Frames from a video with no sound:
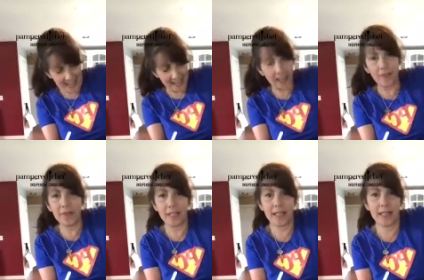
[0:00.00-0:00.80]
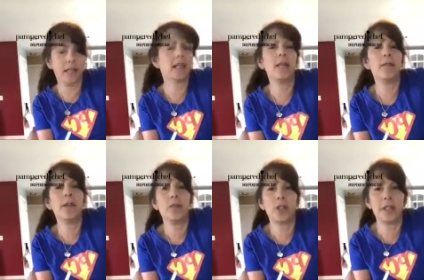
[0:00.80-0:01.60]
I love this thing. Even
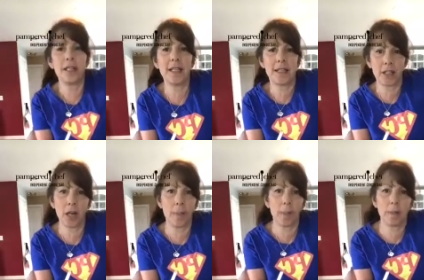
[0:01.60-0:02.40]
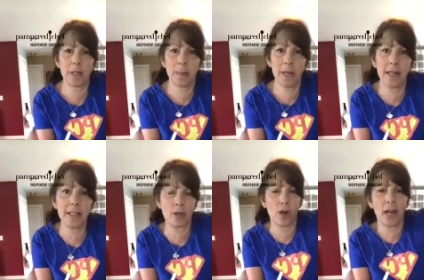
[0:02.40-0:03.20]
if you just need to chop up some
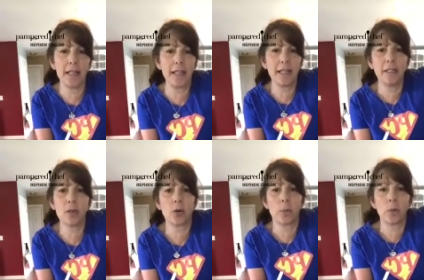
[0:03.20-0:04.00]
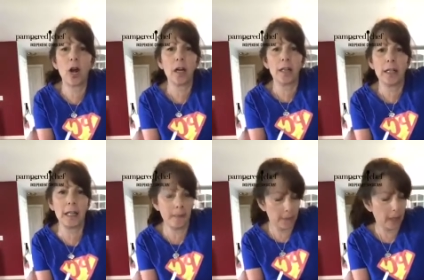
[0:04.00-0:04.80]
nuts or onions or
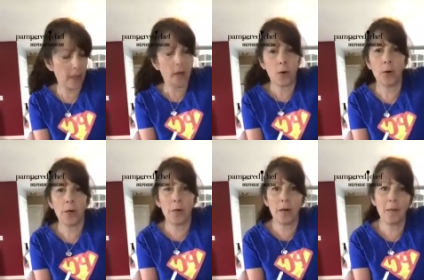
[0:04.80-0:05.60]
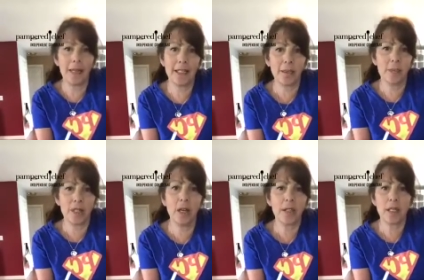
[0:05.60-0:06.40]
broccoli, or you want to make some
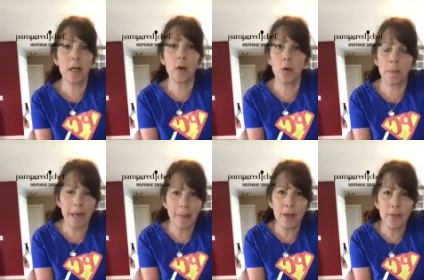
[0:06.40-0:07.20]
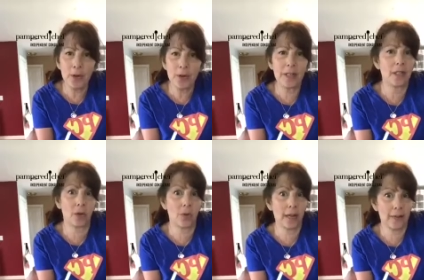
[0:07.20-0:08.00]
salsa or baby food, it's
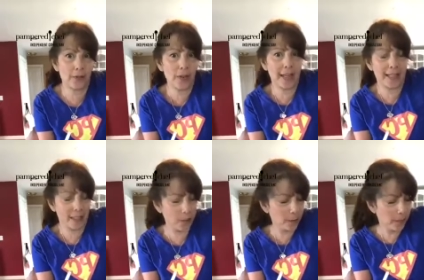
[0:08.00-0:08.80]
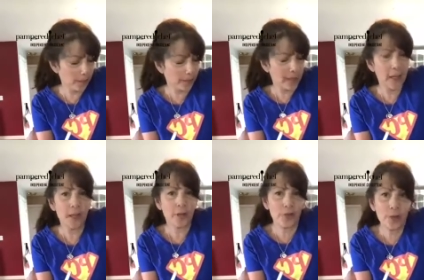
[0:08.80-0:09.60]
great for that too.
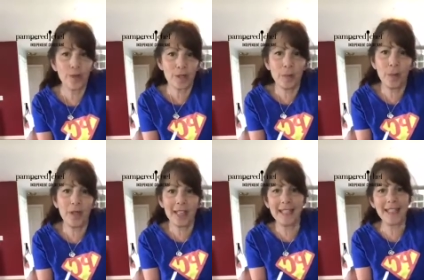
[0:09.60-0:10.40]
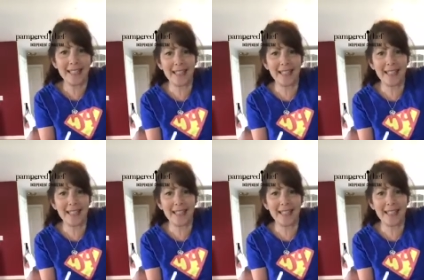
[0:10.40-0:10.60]
Fruit smoothies.